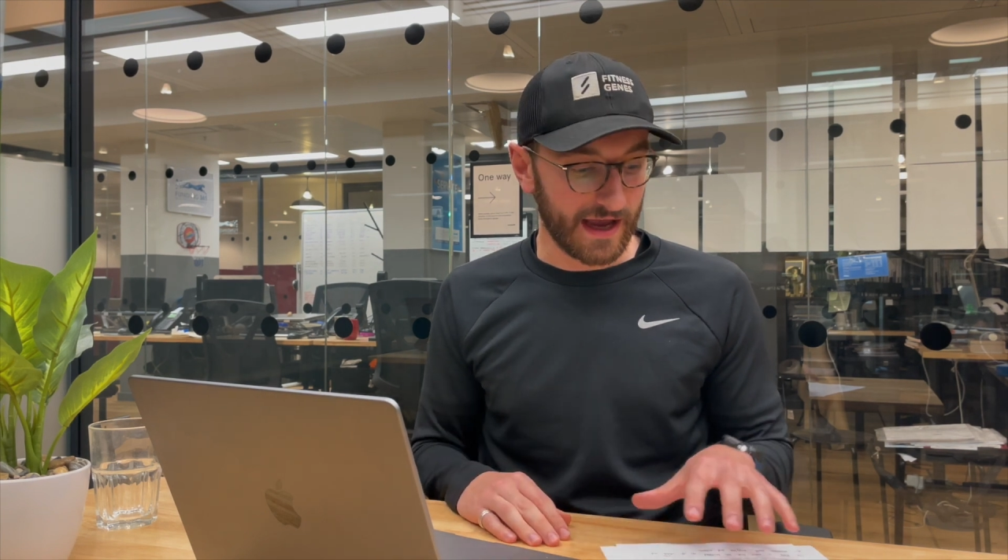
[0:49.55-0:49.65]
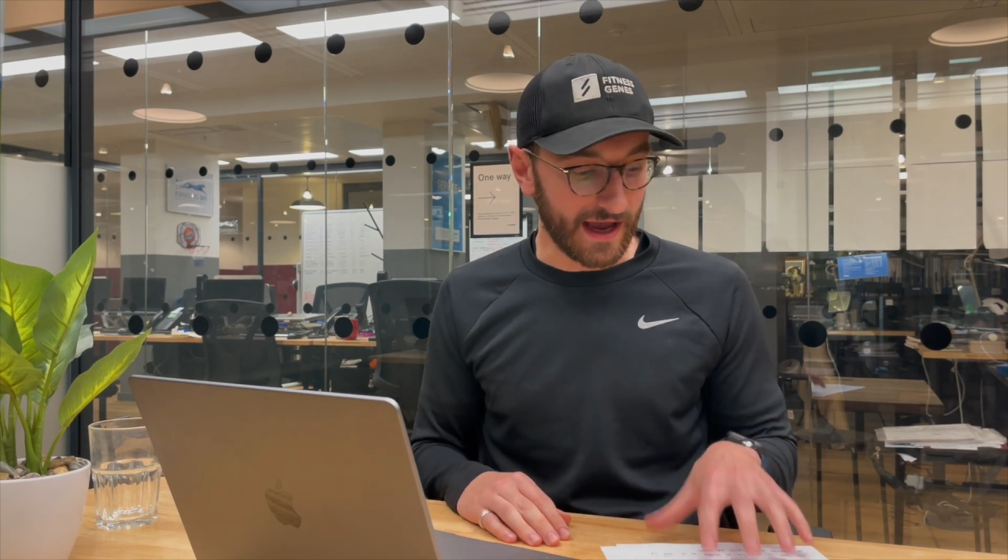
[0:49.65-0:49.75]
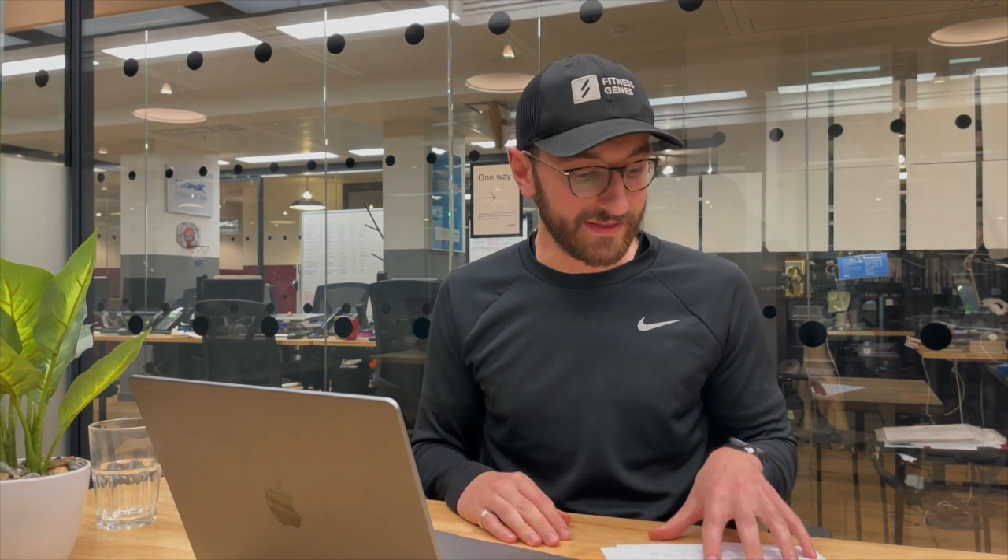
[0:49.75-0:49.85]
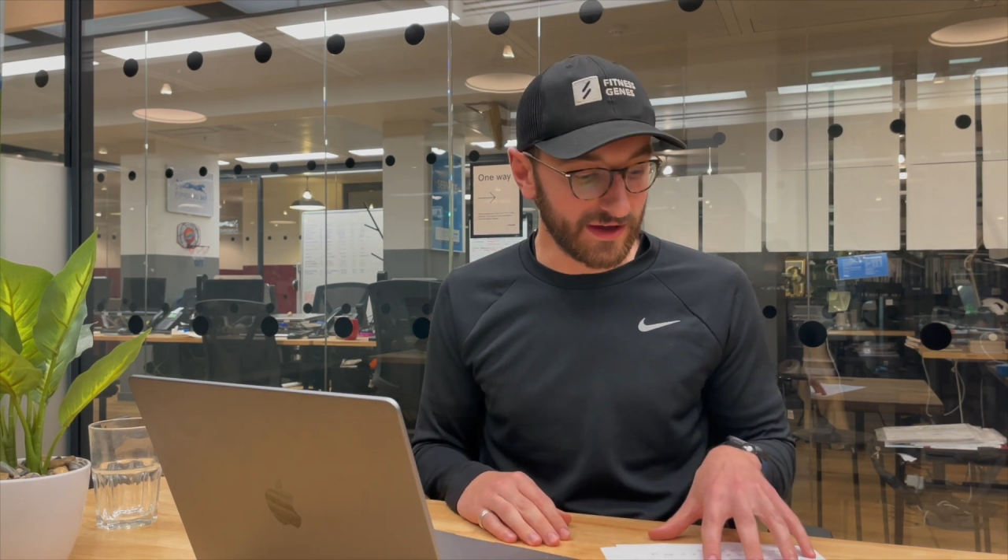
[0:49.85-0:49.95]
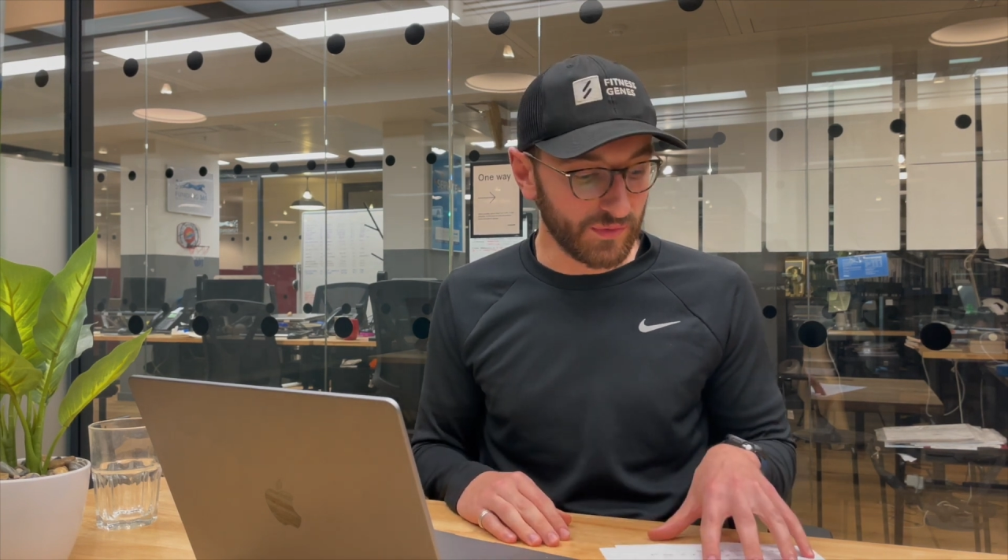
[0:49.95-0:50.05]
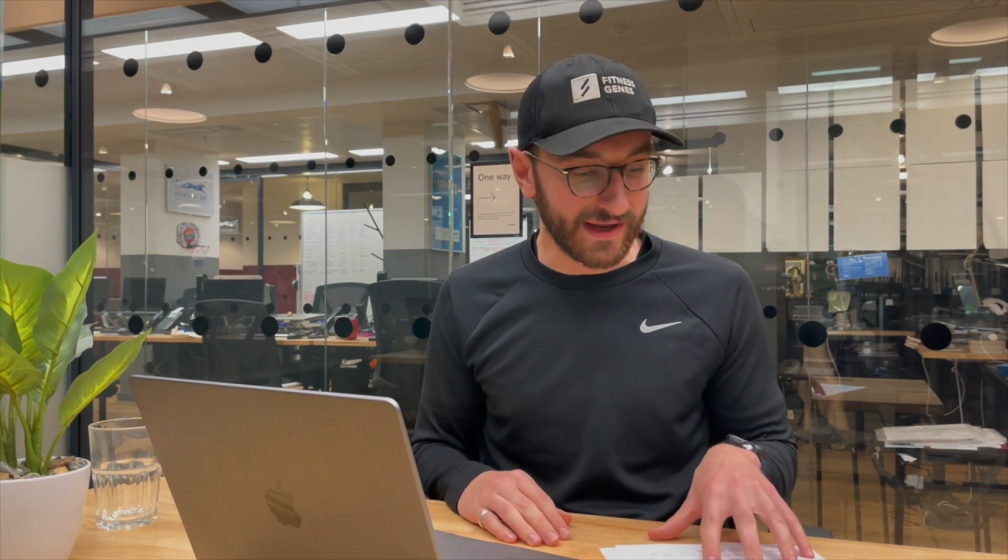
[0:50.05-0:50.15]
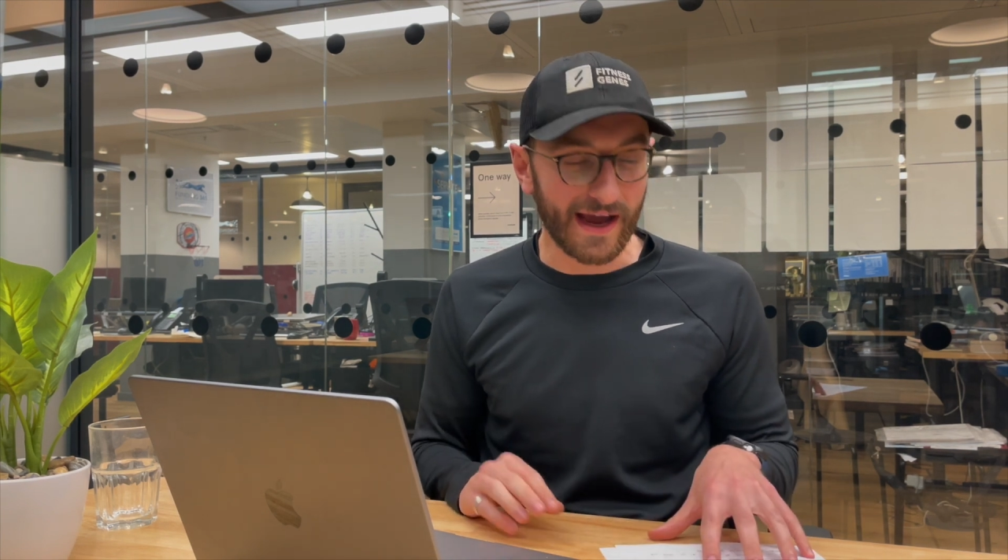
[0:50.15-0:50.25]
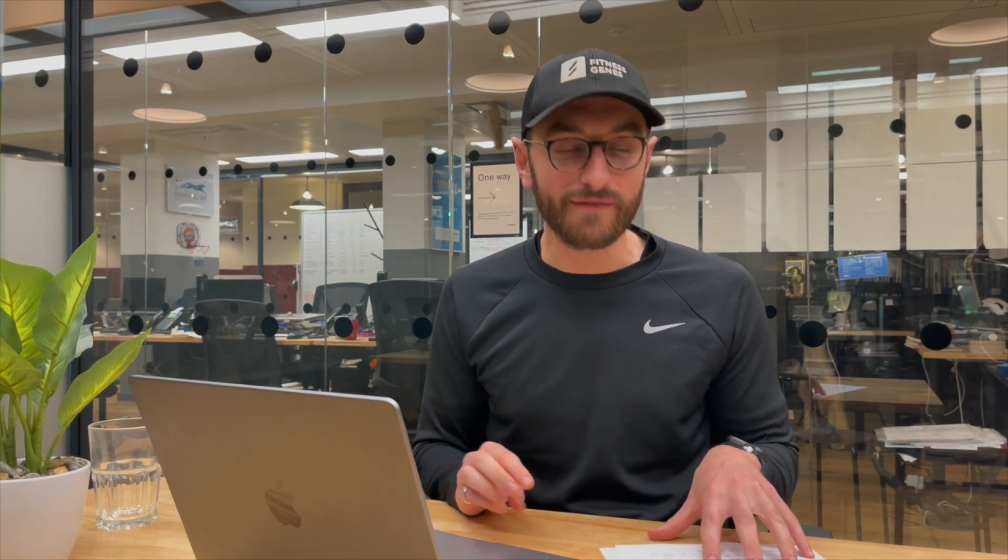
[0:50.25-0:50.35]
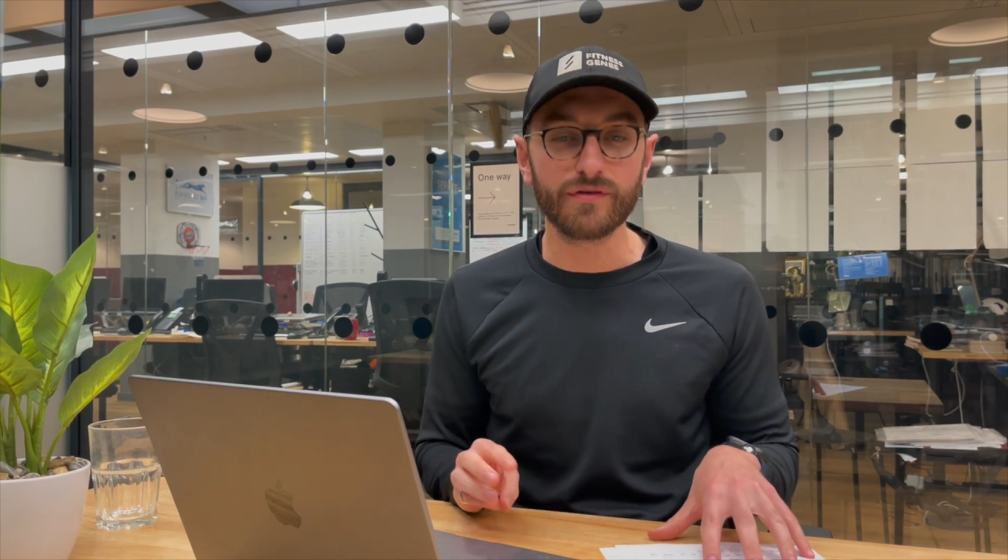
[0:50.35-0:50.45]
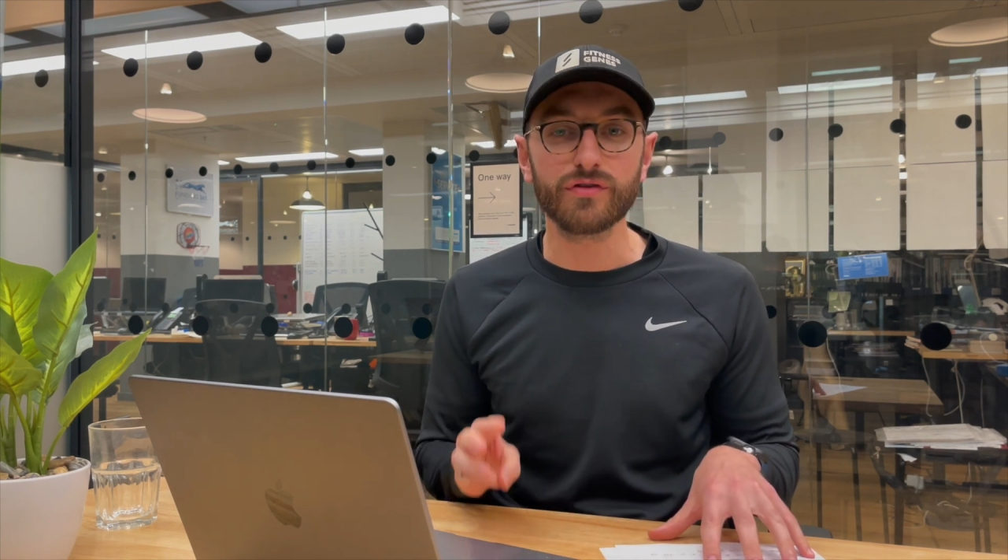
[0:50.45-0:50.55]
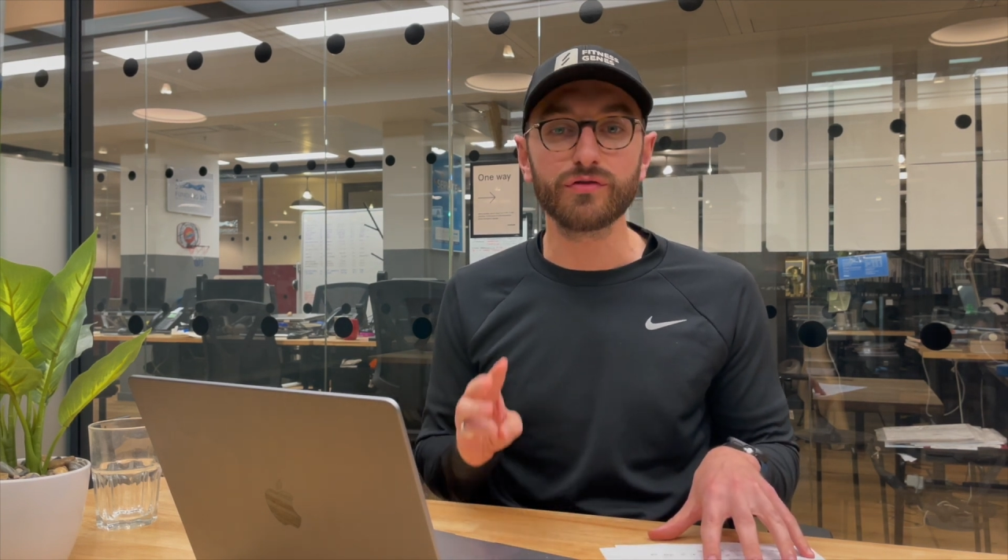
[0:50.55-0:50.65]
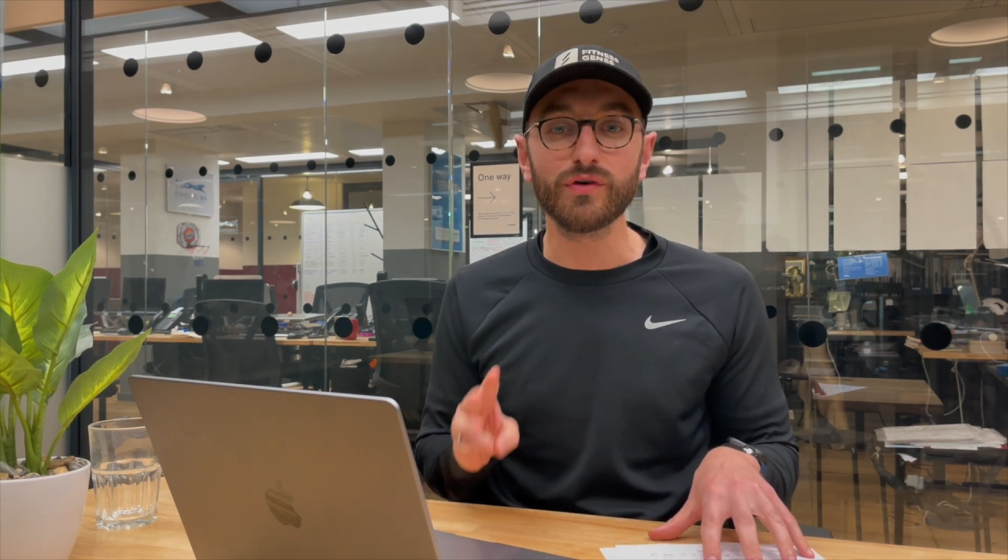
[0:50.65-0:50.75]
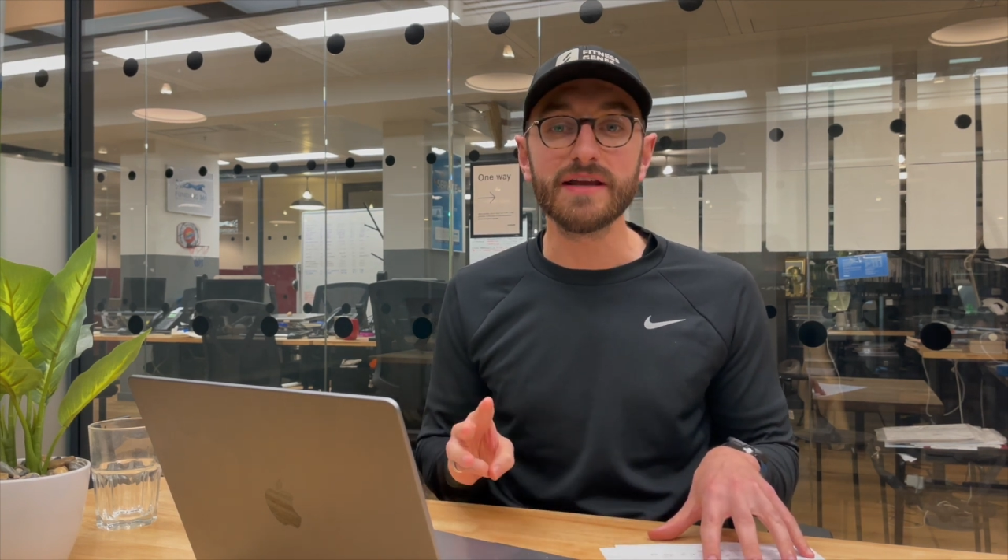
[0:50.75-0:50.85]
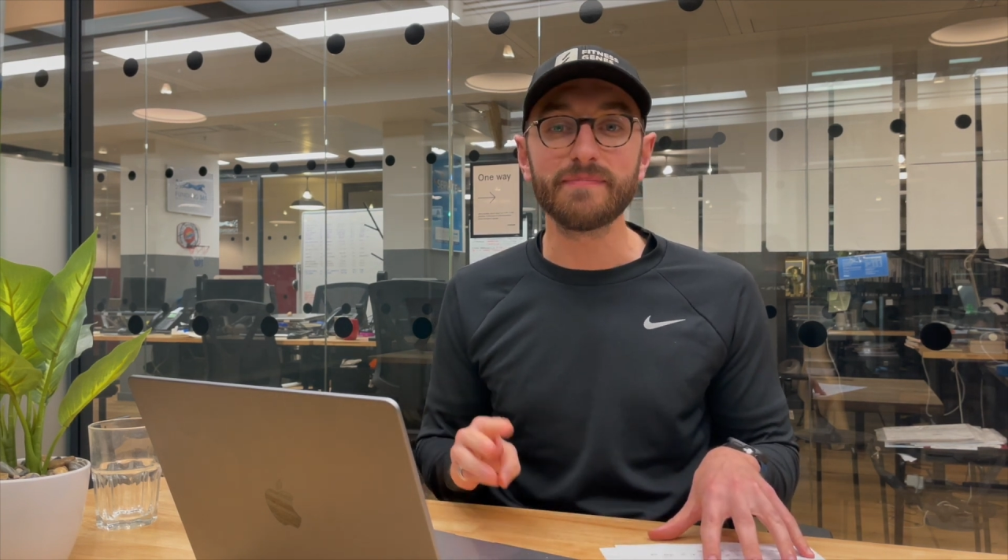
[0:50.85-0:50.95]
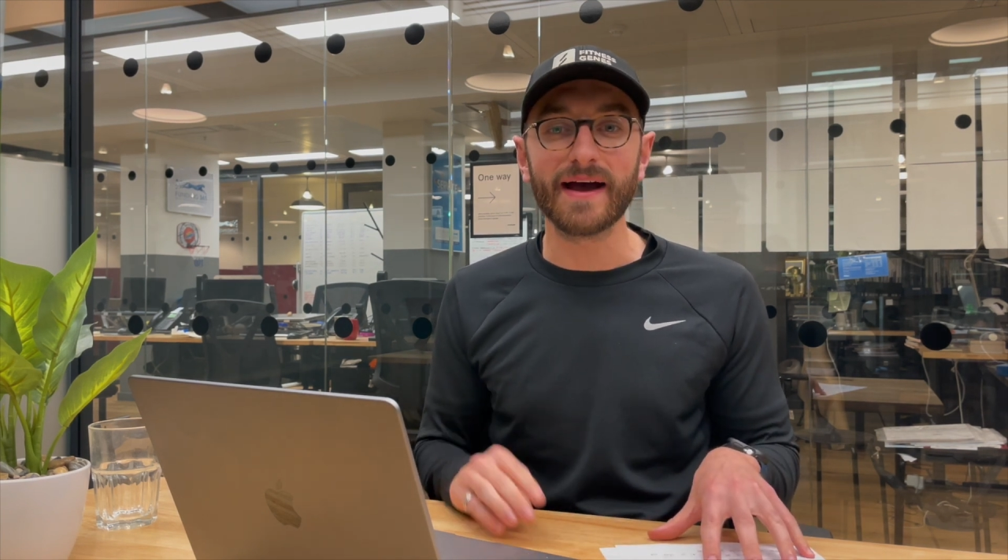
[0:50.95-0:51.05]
And then we have three